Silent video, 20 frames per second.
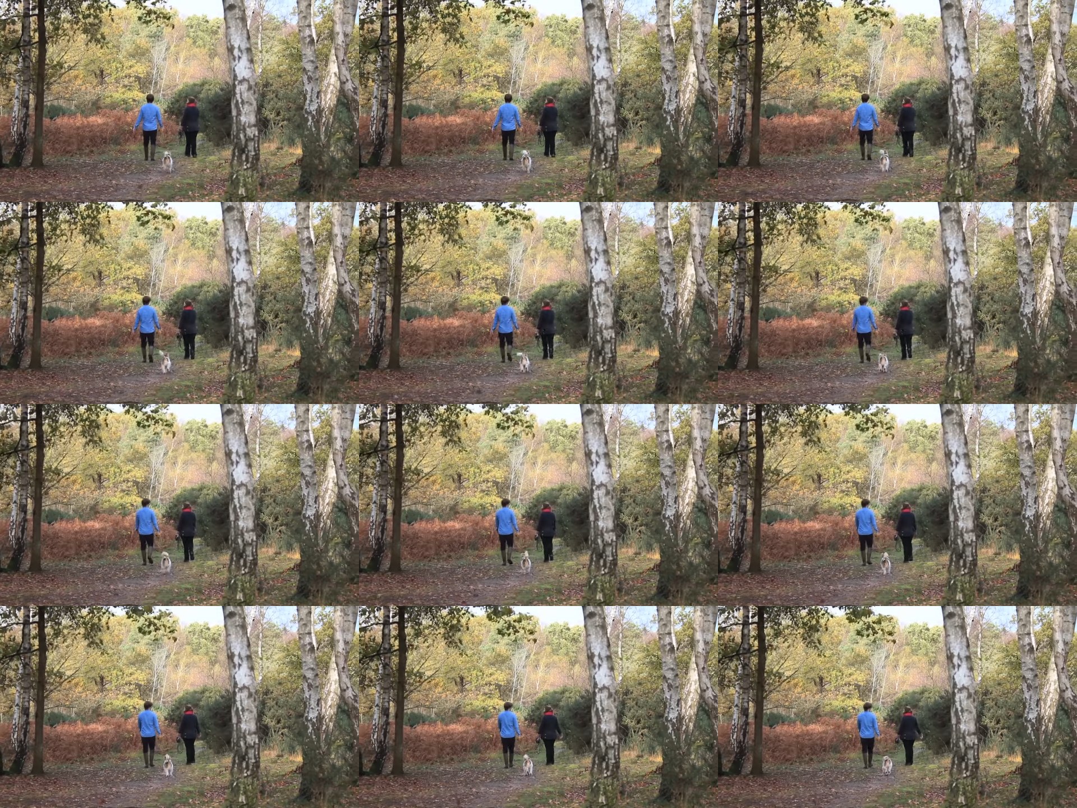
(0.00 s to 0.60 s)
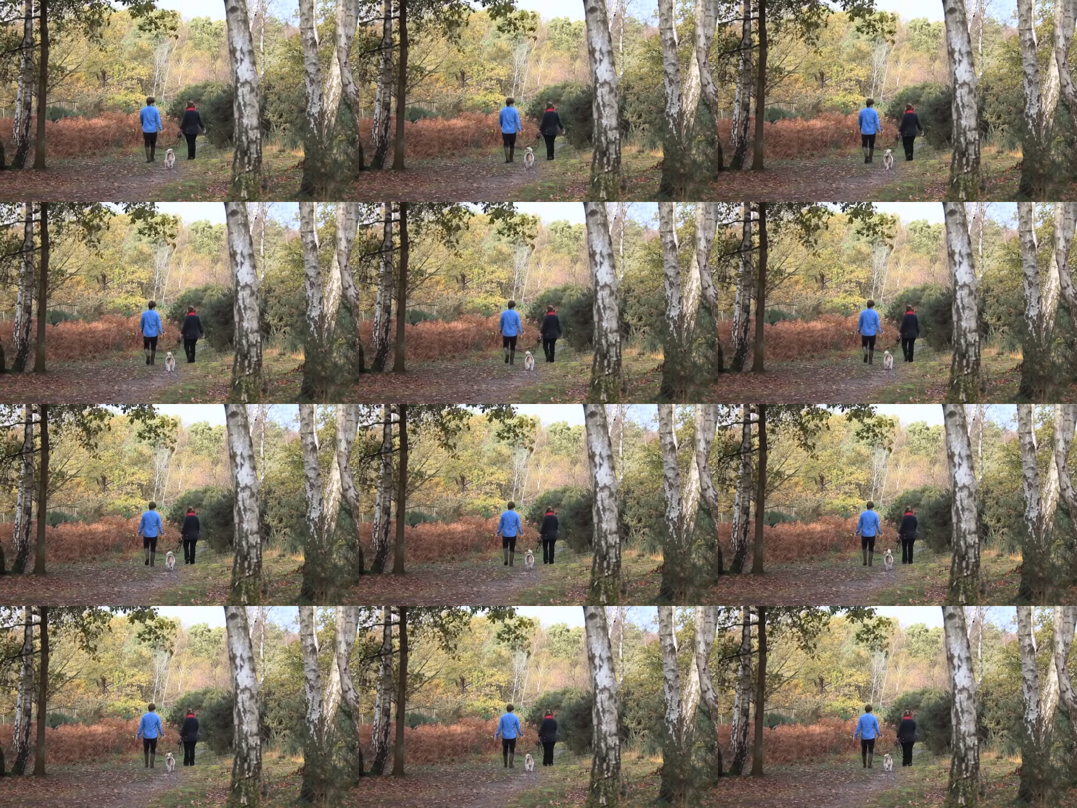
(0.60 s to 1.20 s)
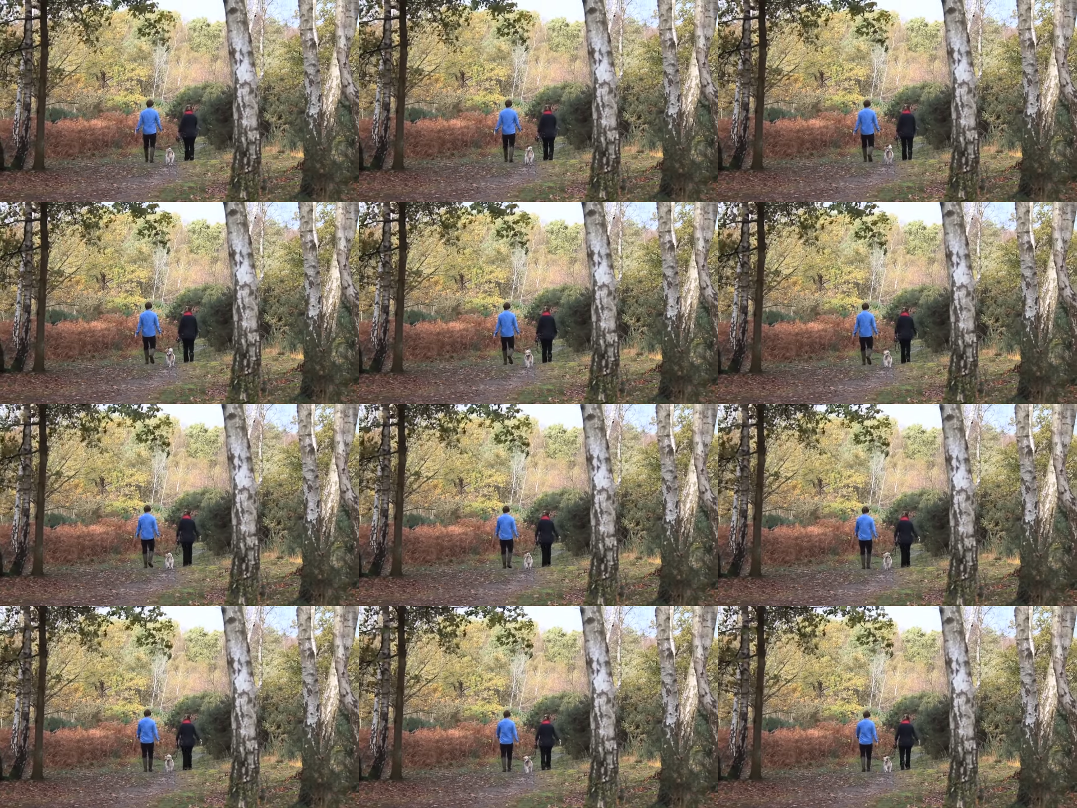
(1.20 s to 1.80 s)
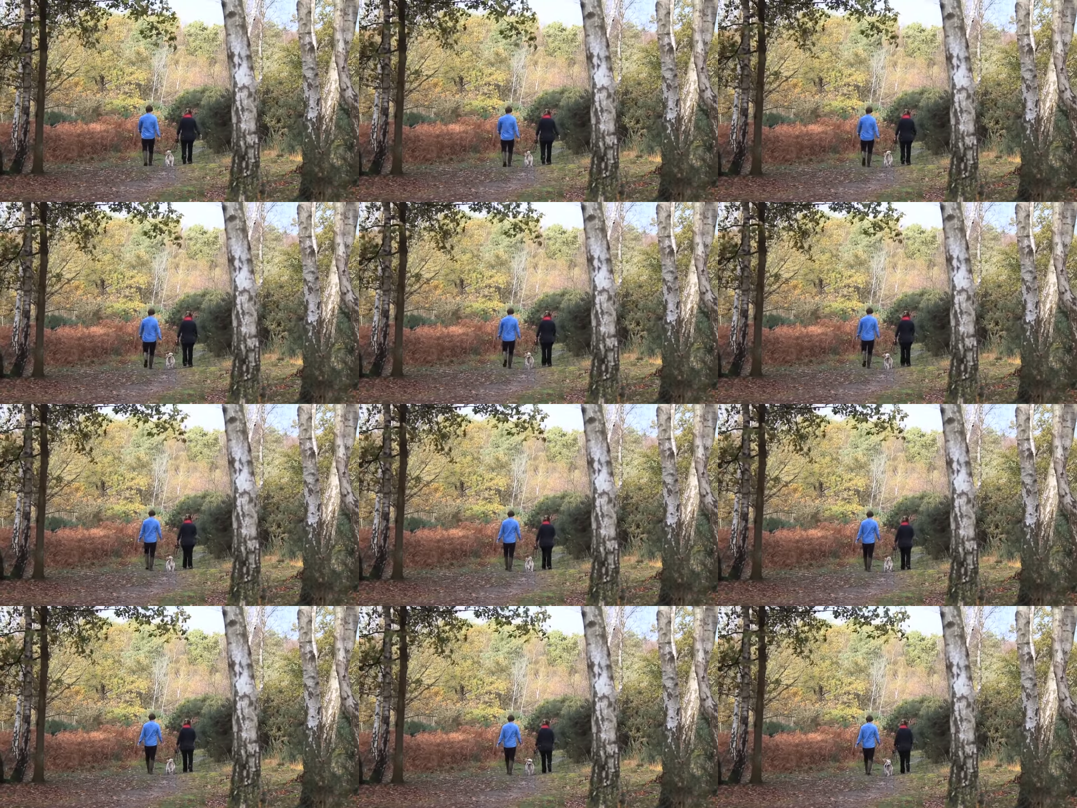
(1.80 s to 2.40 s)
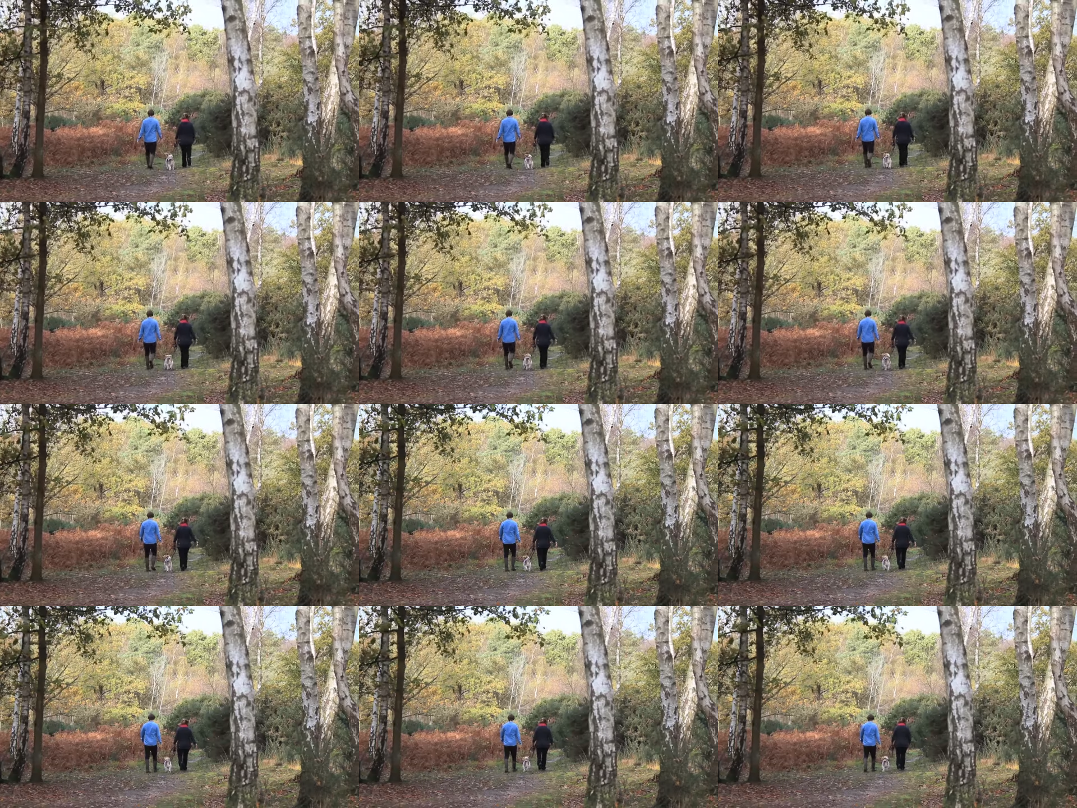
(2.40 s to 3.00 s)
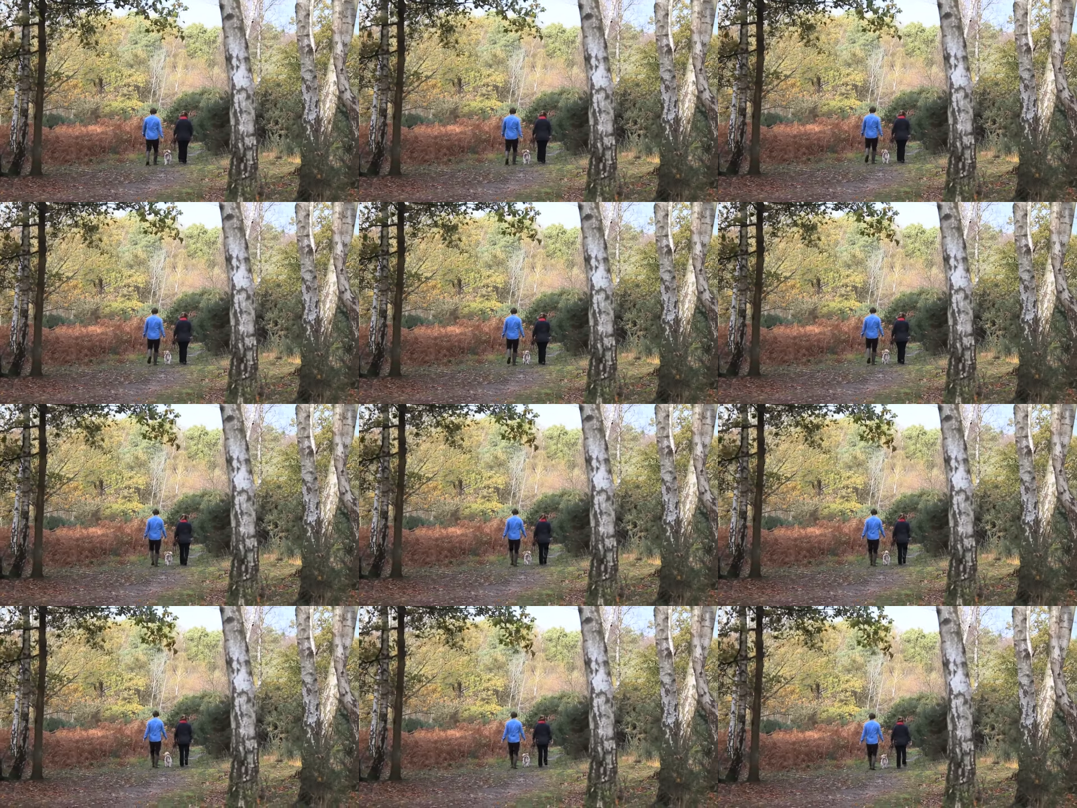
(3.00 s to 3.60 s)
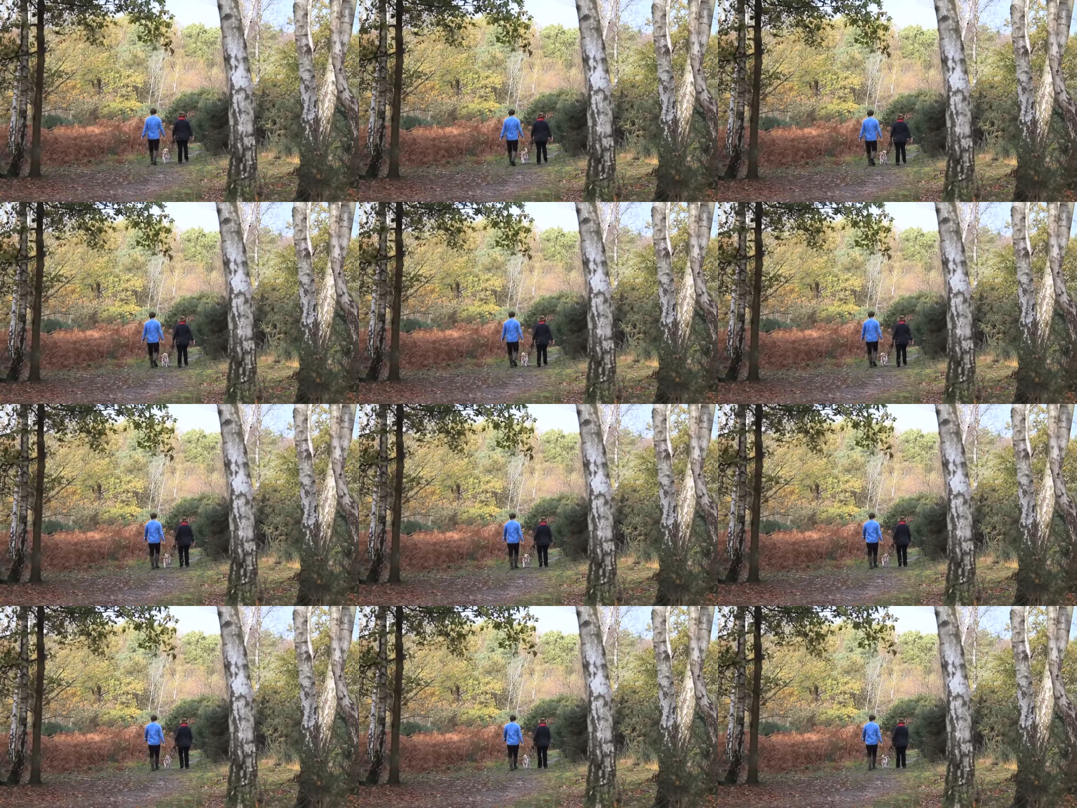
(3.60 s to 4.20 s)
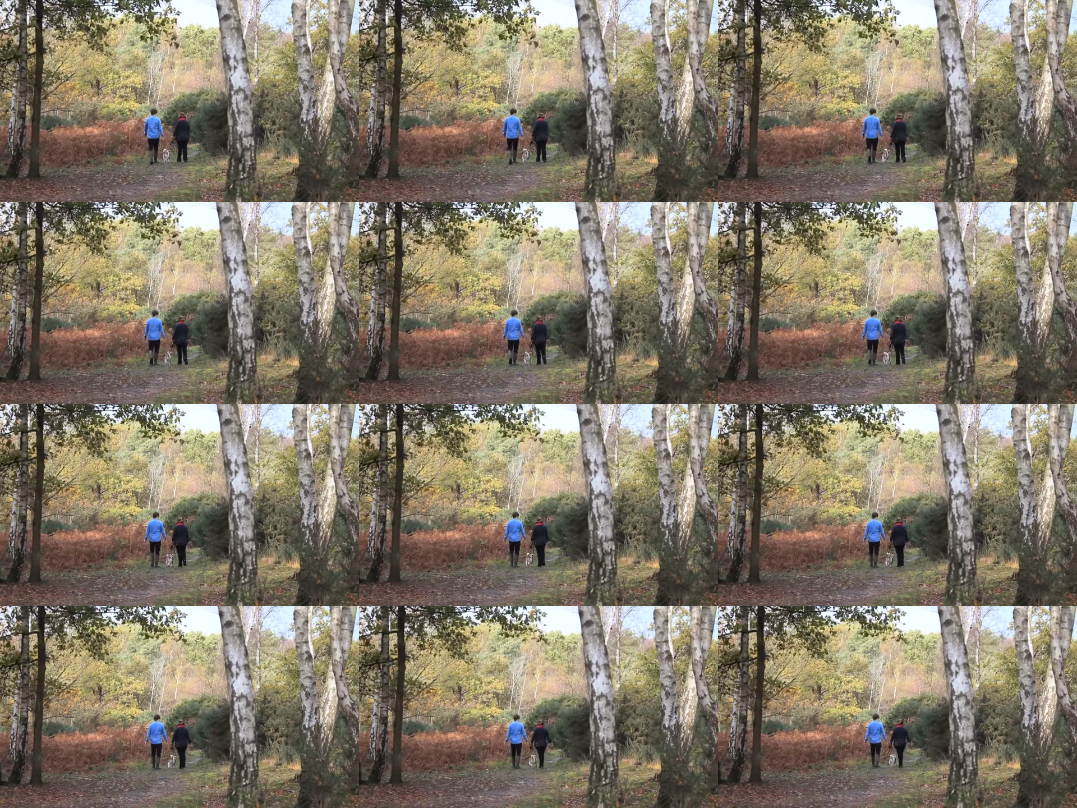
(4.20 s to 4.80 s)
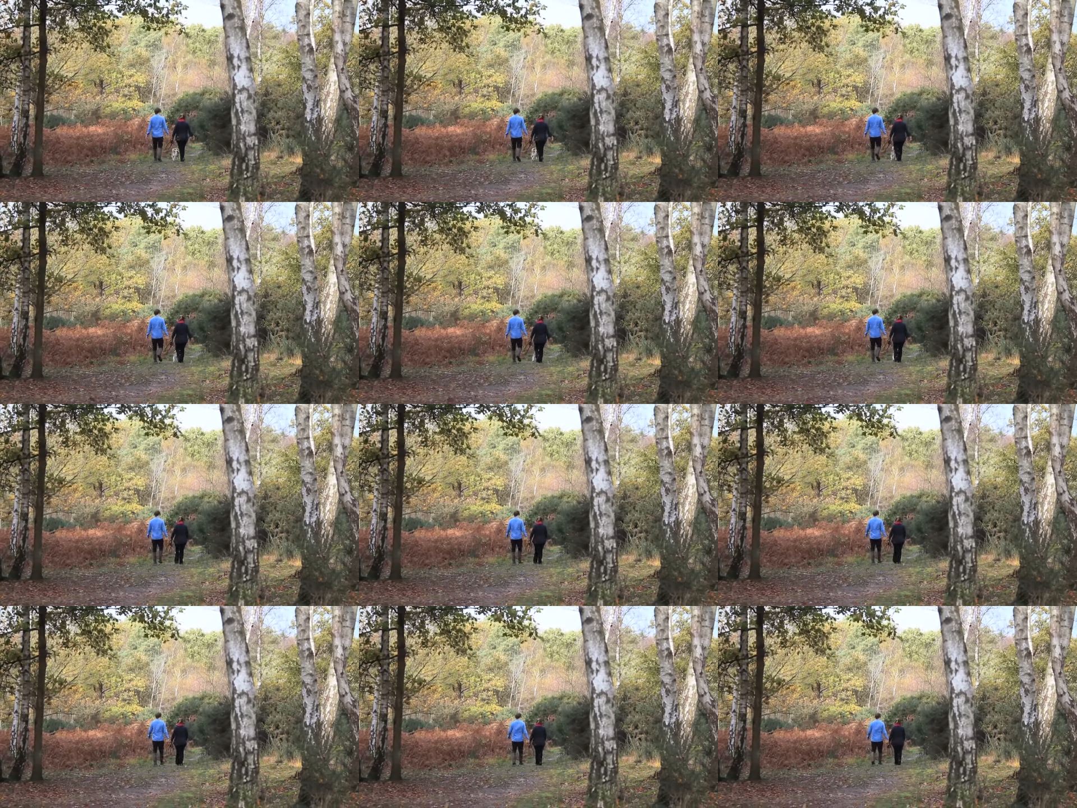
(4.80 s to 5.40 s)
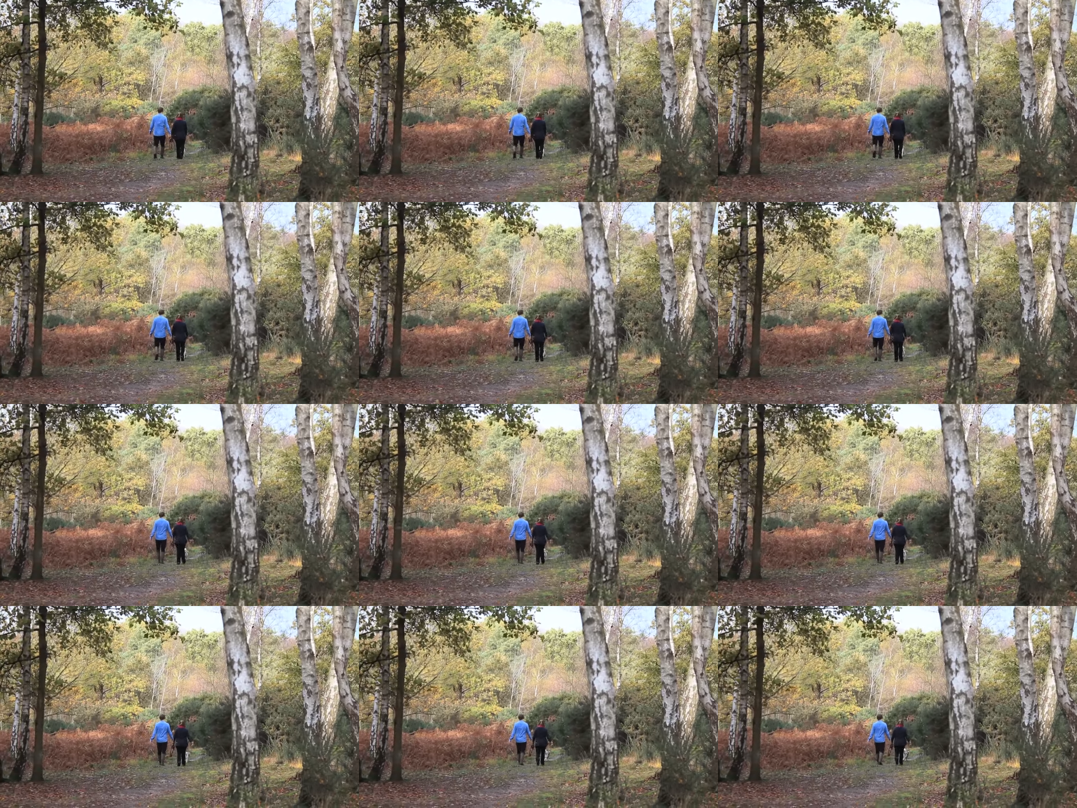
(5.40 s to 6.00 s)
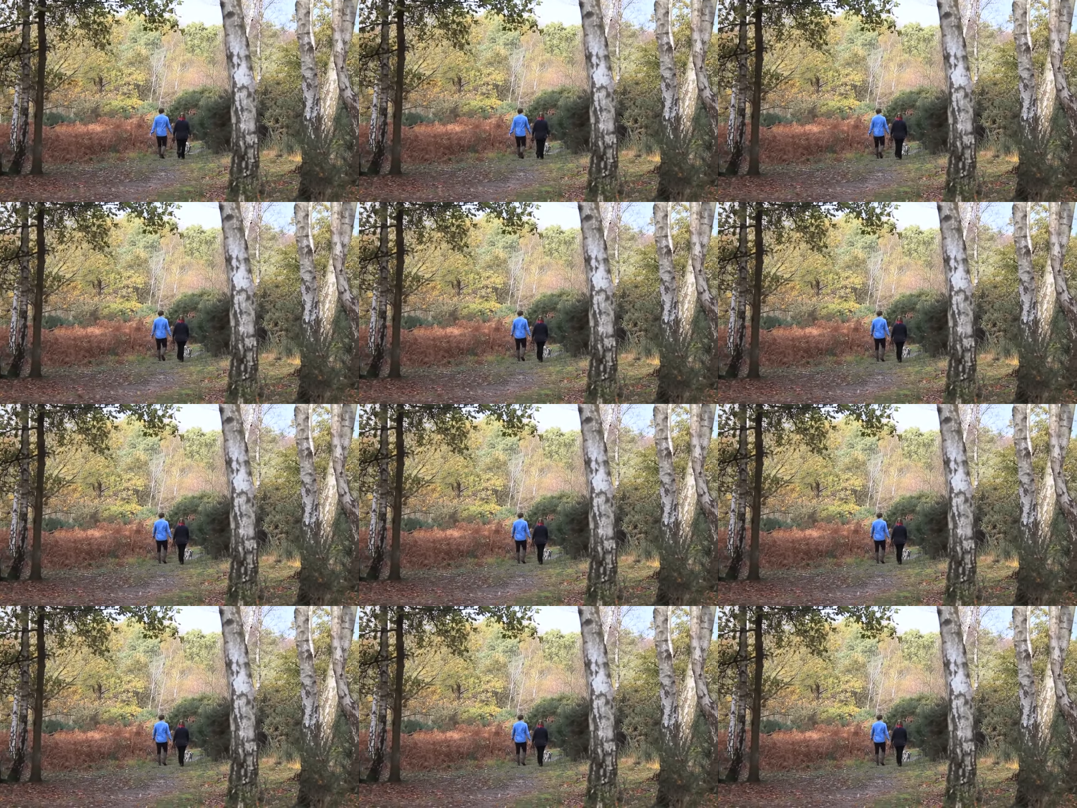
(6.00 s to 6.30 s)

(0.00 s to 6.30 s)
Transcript: No face is visible, so there are no lips to read.